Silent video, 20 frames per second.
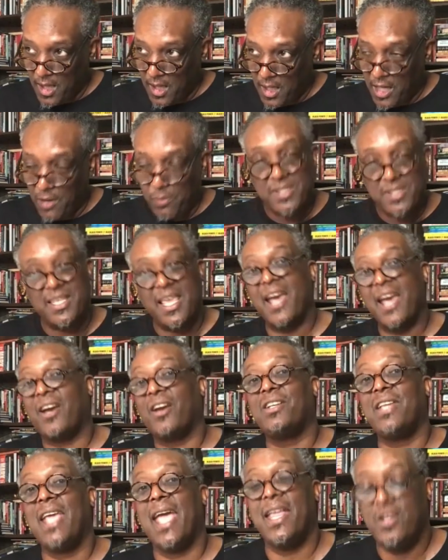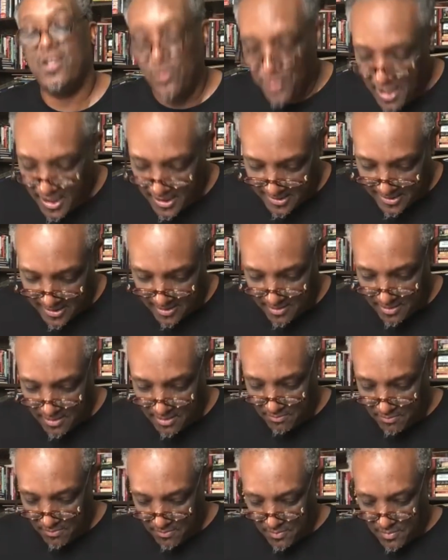It was Edgar Daniel Nixon.
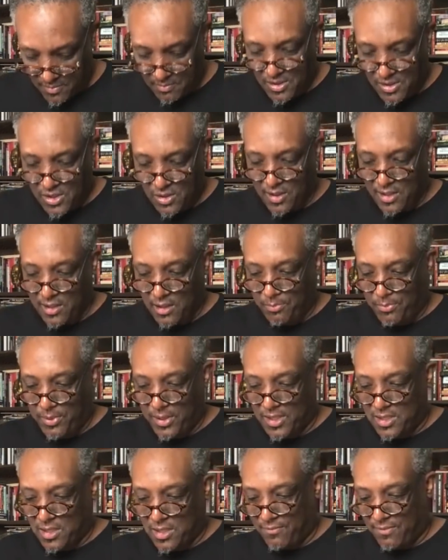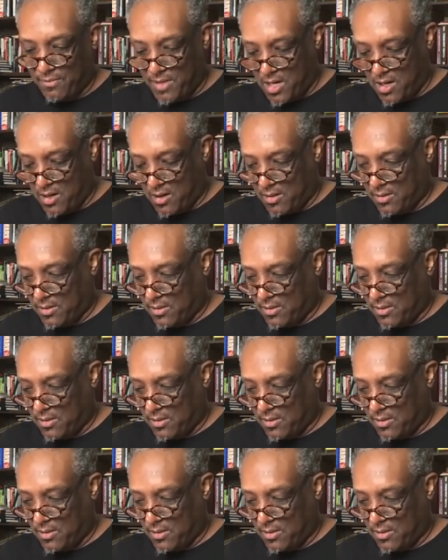Let me show you a little picture of him here.